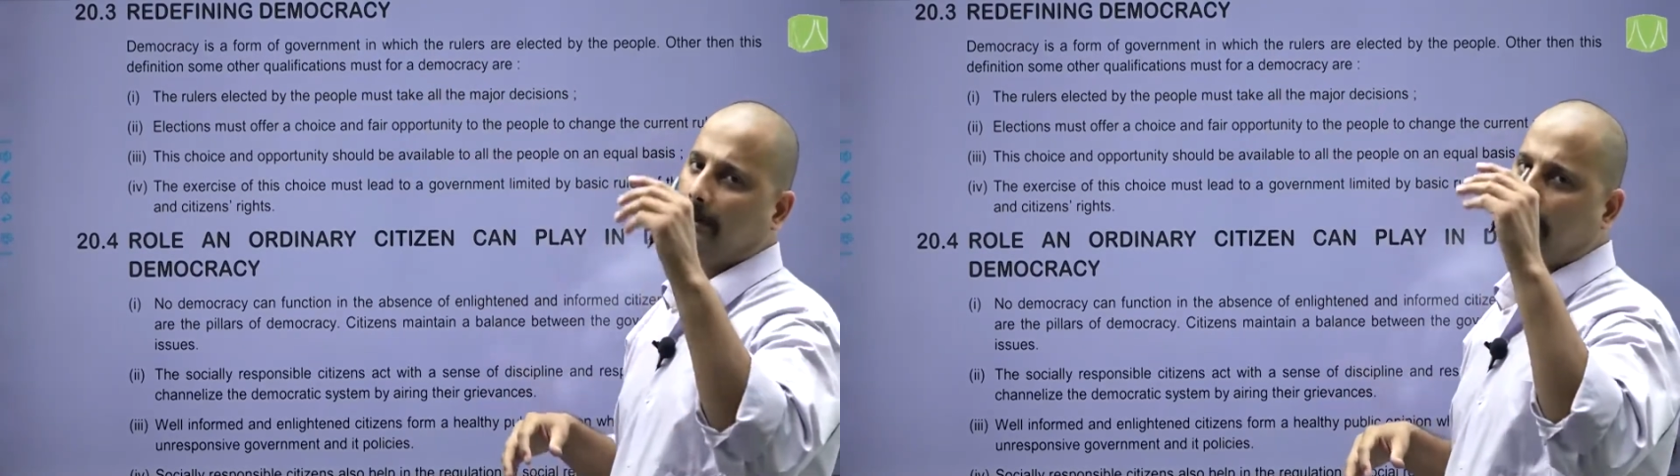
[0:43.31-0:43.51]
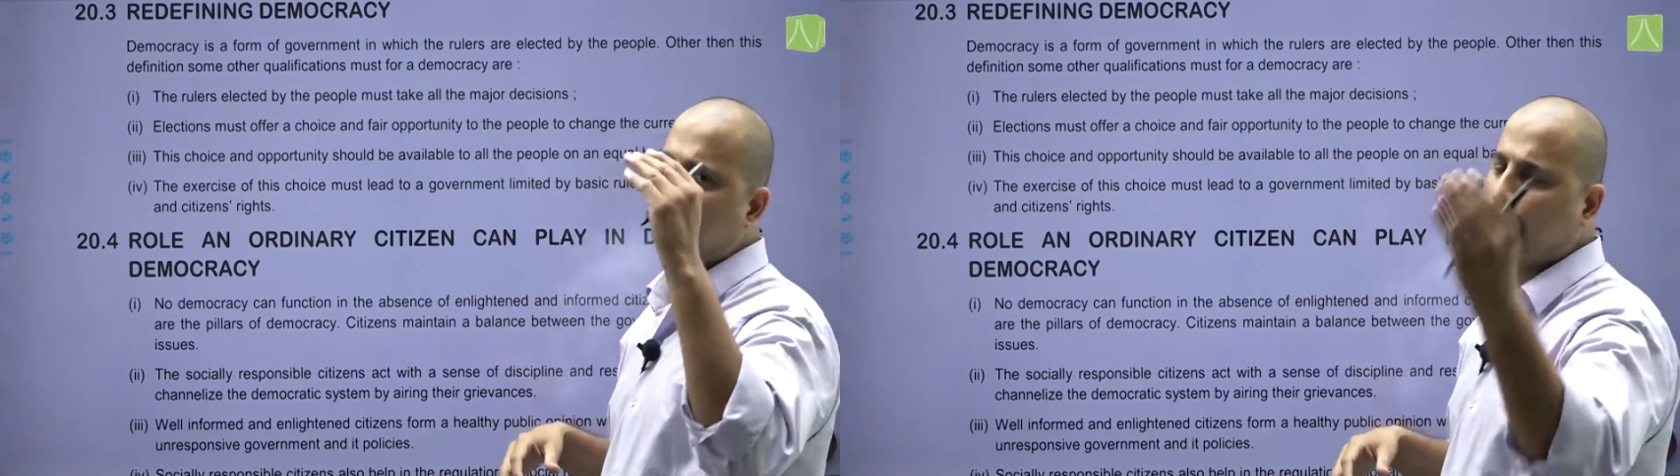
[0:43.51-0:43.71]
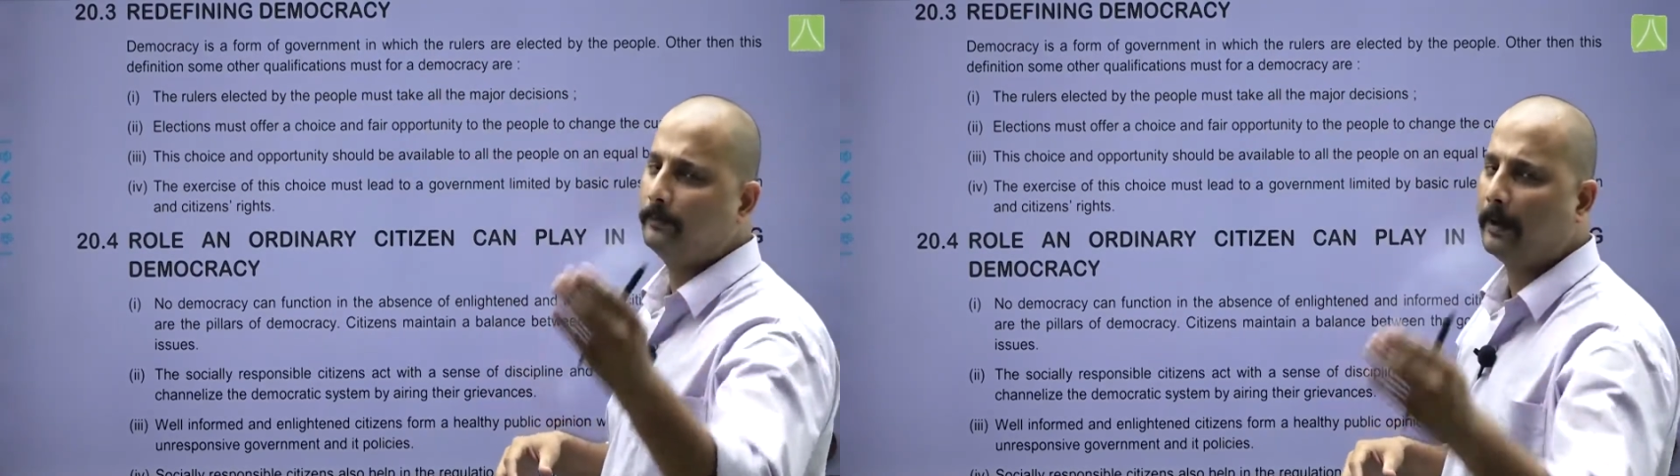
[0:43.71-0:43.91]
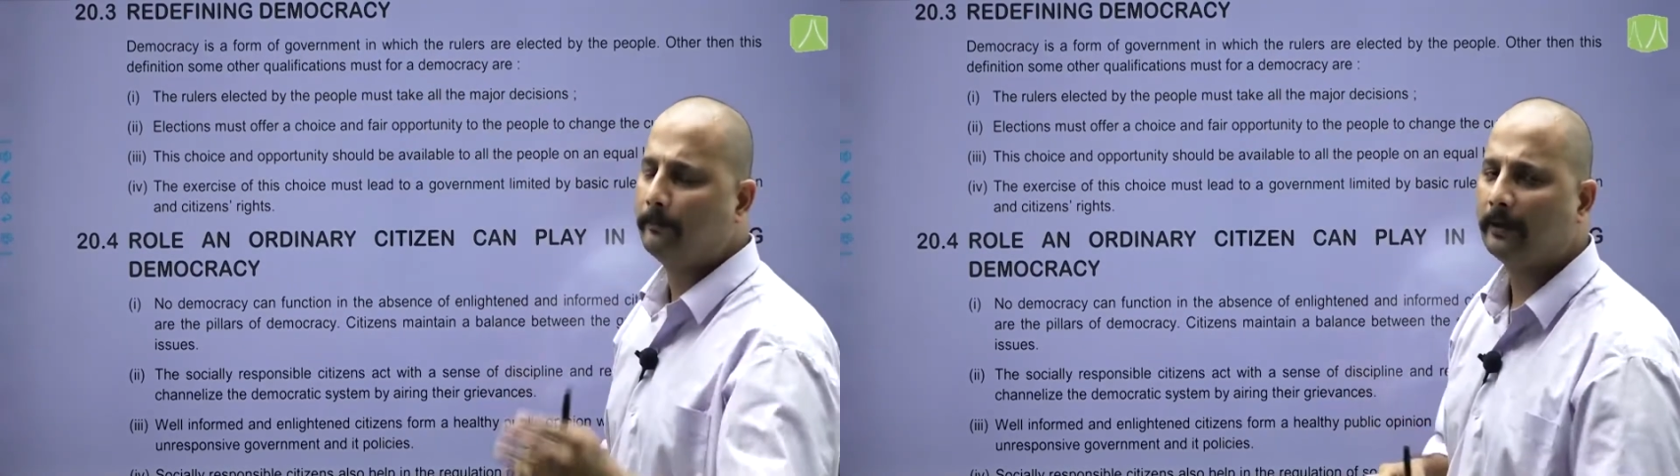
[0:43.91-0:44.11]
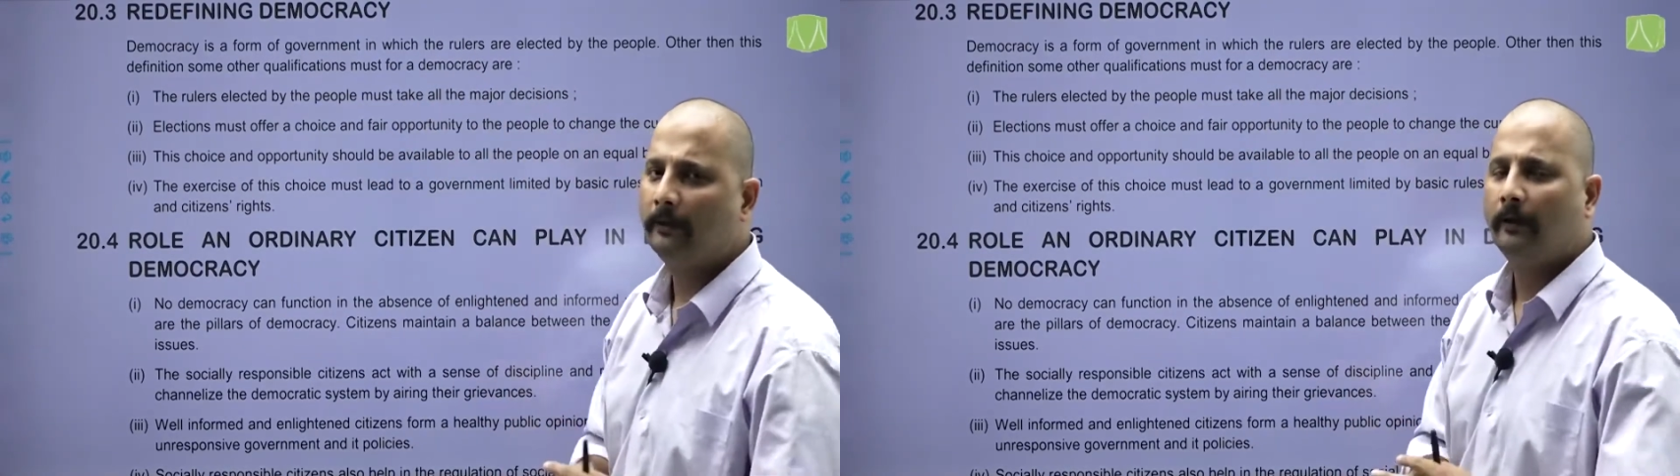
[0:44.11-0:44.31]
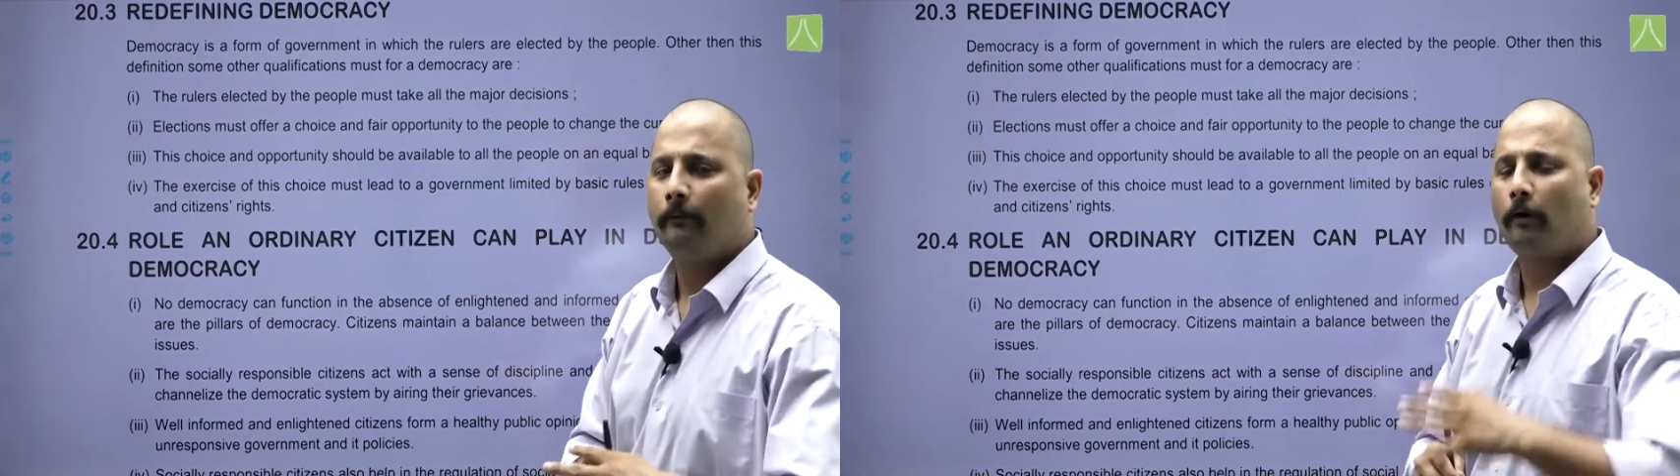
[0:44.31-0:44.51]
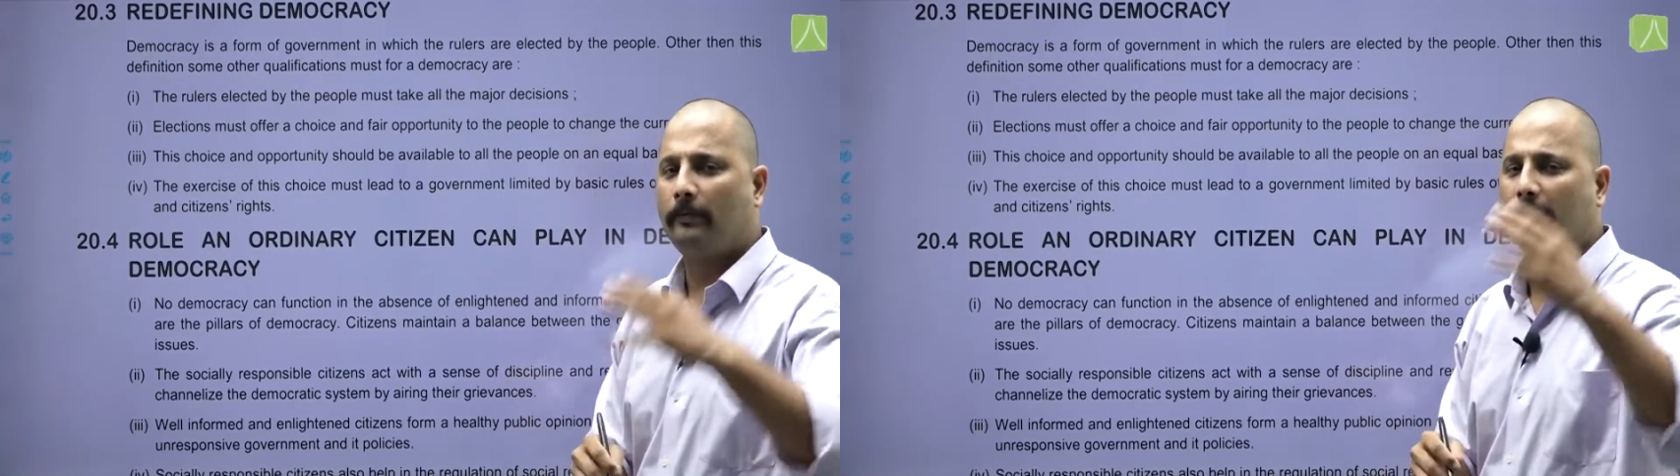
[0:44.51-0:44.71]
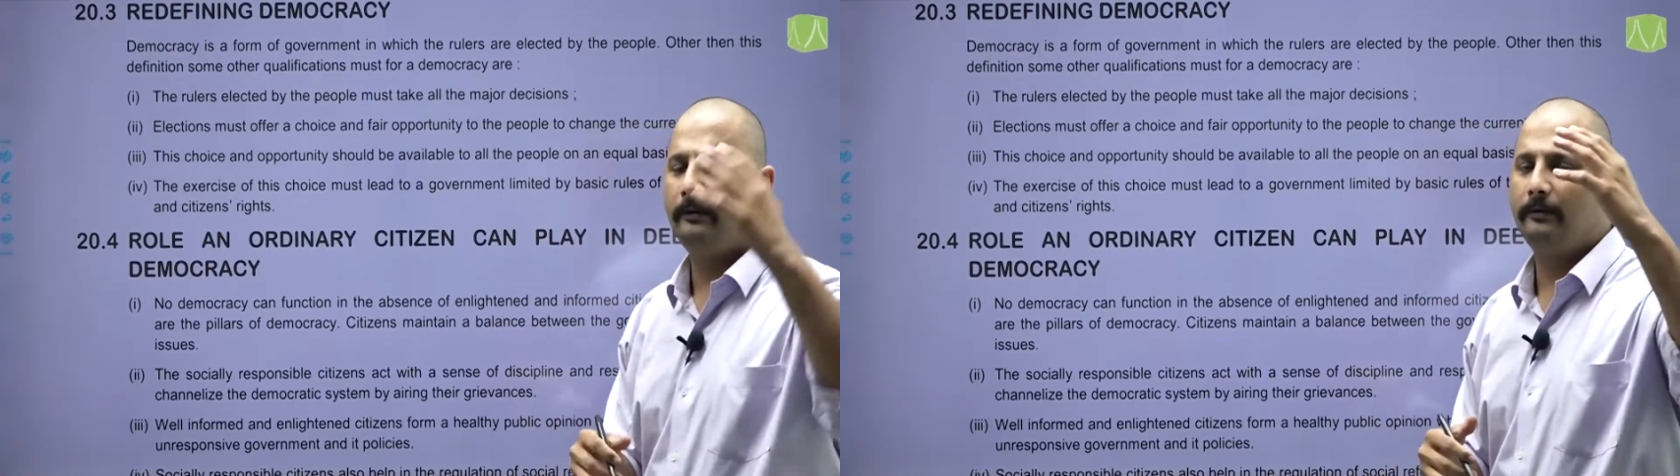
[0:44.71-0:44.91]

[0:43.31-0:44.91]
If you remember, probably